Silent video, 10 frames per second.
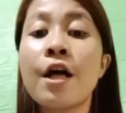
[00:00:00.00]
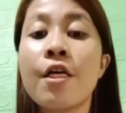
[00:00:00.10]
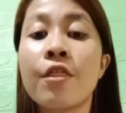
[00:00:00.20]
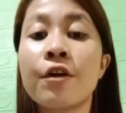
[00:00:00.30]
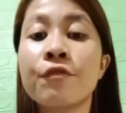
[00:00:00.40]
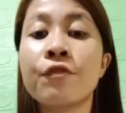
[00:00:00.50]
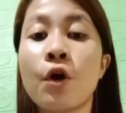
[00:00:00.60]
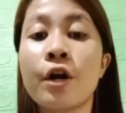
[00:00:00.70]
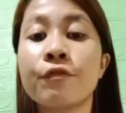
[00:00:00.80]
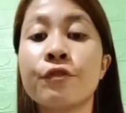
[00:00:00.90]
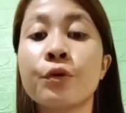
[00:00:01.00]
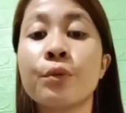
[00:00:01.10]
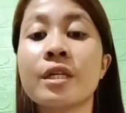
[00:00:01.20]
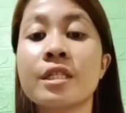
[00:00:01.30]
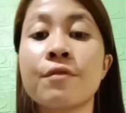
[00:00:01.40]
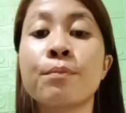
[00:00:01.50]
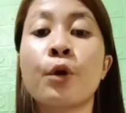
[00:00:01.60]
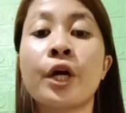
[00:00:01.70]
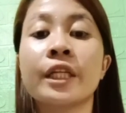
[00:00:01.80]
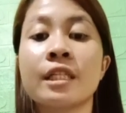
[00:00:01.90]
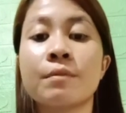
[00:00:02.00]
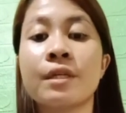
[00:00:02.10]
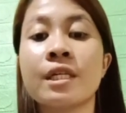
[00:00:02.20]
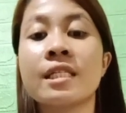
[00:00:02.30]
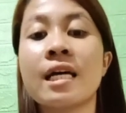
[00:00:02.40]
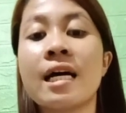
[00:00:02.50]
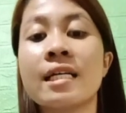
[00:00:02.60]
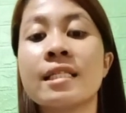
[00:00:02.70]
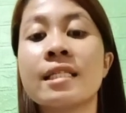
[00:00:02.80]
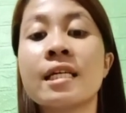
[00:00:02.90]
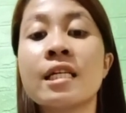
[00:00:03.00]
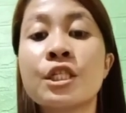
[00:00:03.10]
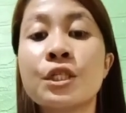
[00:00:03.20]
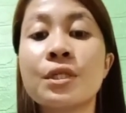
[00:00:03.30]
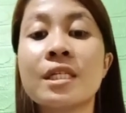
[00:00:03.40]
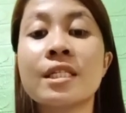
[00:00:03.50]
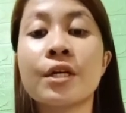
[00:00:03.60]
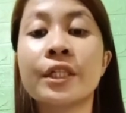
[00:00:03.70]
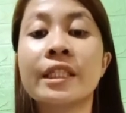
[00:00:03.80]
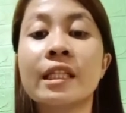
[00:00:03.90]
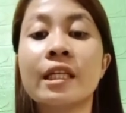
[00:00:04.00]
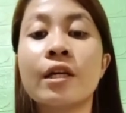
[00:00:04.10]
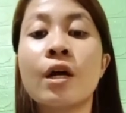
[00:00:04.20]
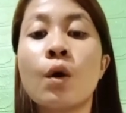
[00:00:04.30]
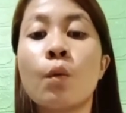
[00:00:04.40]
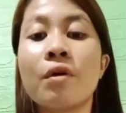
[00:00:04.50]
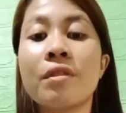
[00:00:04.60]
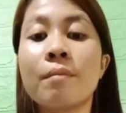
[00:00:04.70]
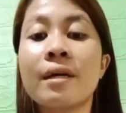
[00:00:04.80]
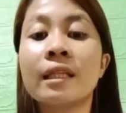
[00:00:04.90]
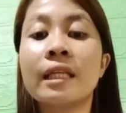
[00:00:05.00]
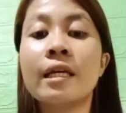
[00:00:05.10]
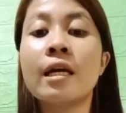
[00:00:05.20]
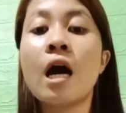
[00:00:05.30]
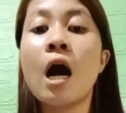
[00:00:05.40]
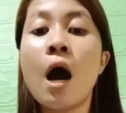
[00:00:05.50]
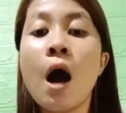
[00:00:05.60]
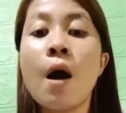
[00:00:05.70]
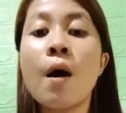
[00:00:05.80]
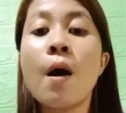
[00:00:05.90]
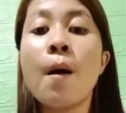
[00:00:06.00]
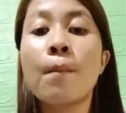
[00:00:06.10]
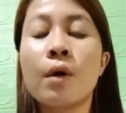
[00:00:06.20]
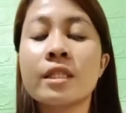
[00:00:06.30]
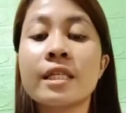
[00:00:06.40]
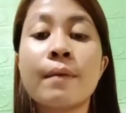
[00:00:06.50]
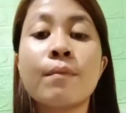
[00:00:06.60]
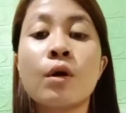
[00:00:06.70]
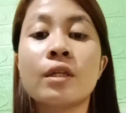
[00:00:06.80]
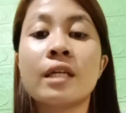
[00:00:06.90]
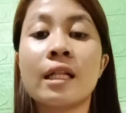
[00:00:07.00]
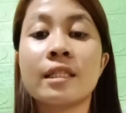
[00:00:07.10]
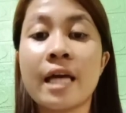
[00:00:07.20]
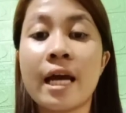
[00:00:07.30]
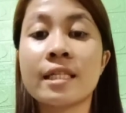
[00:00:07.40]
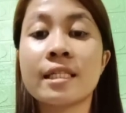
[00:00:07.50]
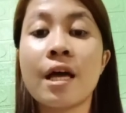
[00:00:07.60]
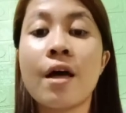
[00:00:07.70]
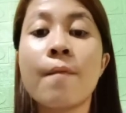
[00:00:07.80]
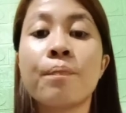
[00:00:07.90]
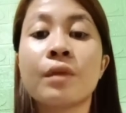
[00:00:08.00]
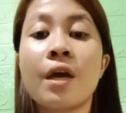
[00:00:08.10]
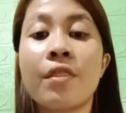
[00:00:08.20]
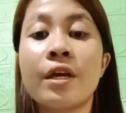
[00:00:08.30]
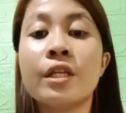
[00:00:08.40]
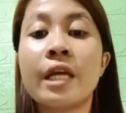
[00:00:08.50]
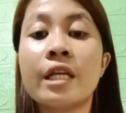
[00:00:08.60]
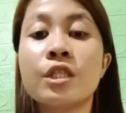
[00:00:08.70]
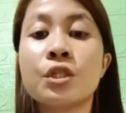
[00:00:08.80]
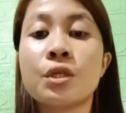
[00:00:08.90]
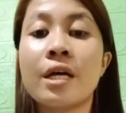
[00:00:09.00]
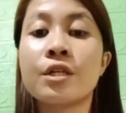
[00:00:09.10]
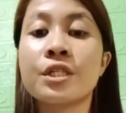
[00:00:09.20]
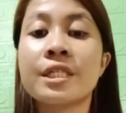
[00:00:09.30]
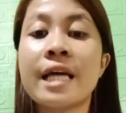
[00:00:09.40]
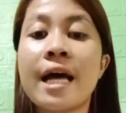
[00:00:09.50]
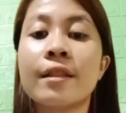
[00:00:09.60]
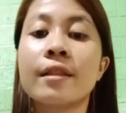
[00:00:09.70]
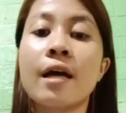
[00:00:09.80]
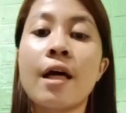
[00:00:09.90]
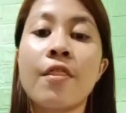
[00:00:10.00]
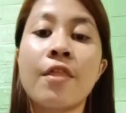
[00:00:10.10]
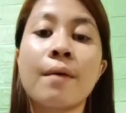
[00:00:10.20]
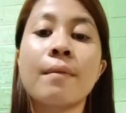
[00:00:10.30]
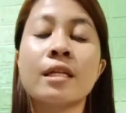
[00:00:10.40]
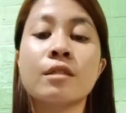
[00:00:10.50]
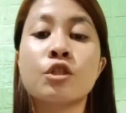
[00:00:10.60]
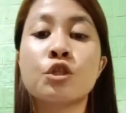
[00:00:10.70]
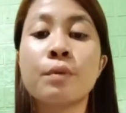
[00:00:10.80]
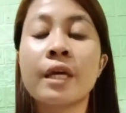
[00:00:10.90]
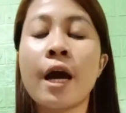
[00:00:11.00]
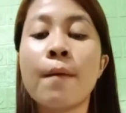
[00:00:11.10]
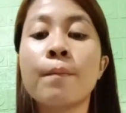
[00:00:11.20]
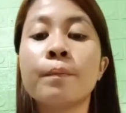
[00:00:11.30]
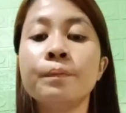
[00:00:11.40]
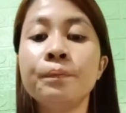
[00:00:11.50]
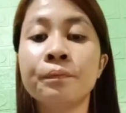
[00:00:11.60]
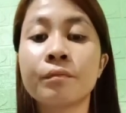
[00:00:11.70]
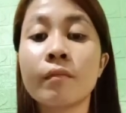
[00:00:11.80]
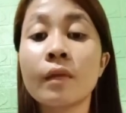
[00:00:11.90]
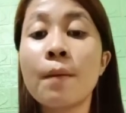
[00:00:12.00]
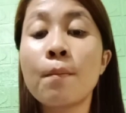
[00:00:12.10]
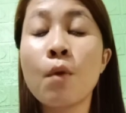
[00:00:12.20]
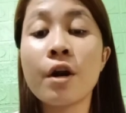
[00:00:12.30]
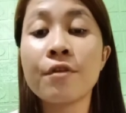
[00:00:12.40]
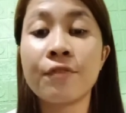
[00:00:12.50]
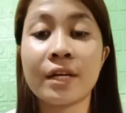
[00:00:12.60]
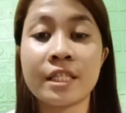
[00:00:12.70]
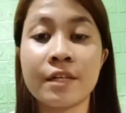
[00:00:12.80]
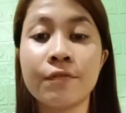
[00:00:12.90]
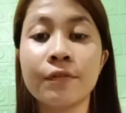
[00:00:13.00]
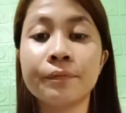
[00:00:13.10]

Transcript: Therefore, viewing is important because as students are dealing with mainly multimodal text, they need to understand them and to become more effective,